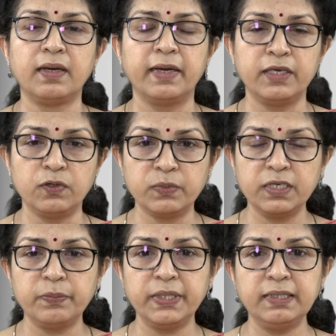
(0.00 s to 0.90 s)
a
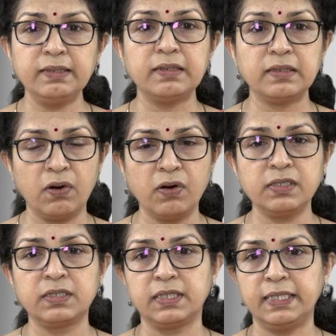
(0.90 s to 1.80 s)
human being,
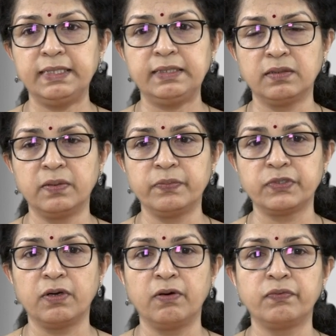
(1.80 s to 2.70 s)
not in terms
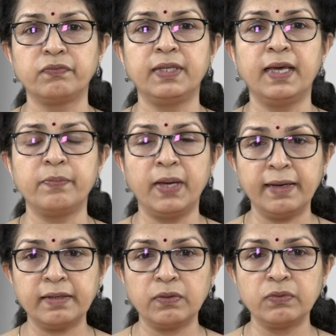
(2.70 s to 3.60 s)
of their
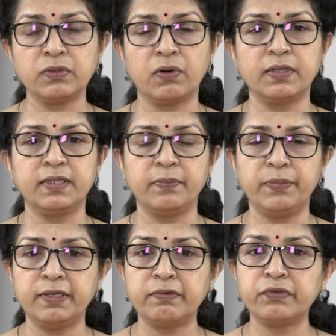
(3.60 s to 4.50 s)
background or their
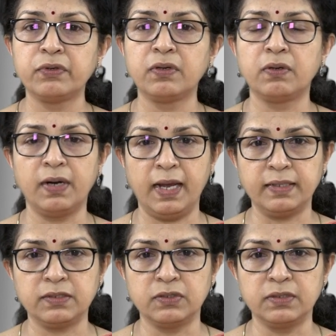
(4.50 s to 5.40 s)
behavior or
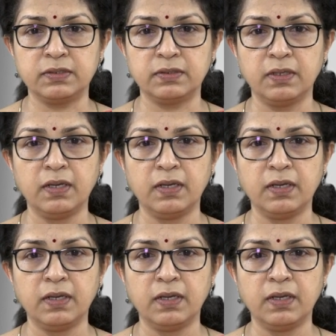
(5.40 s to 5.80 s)
actions.